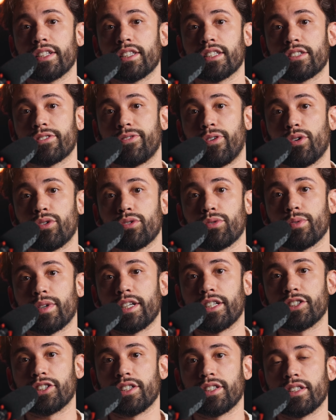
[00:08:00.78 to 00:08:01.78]
in this focal
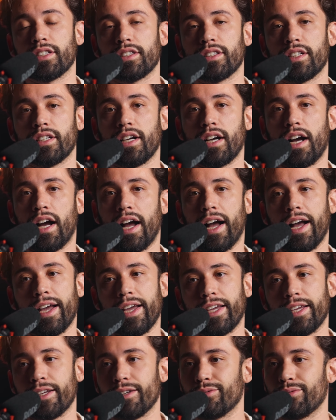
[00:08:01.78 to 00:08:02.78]
range, and
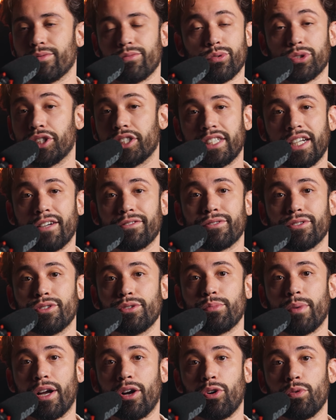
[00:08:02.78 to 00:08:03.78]
I will just have to do
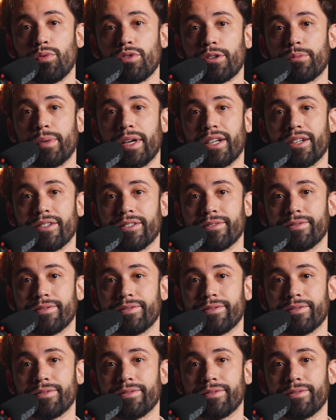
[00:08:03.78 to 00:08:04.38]
my homework better.